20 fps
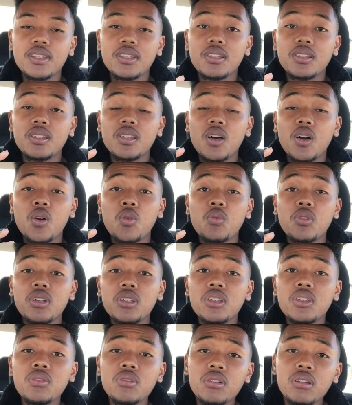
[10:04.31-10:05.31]
So what
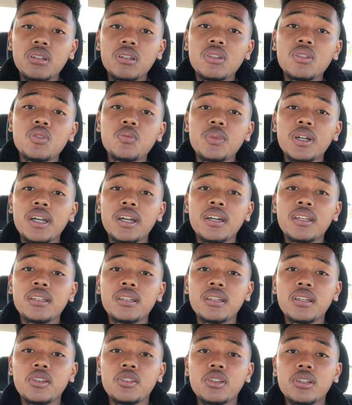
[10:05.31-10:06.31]
you could do,
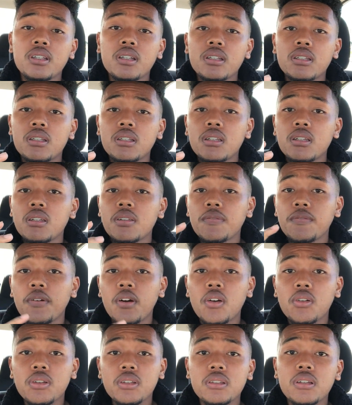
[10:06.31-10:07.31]
man, is just continue to
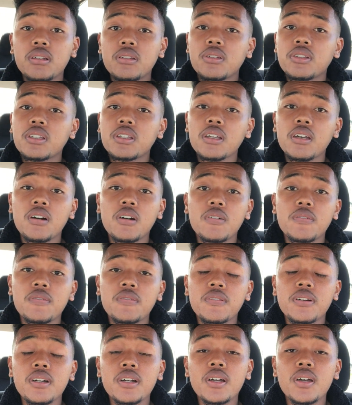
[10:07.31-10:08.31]
focus on
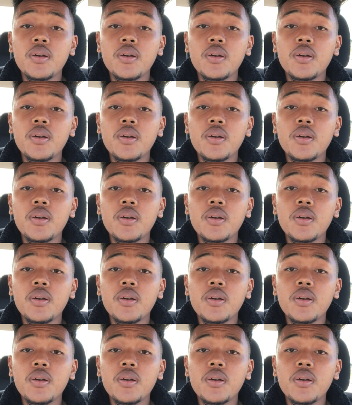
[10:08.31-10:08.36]
yourself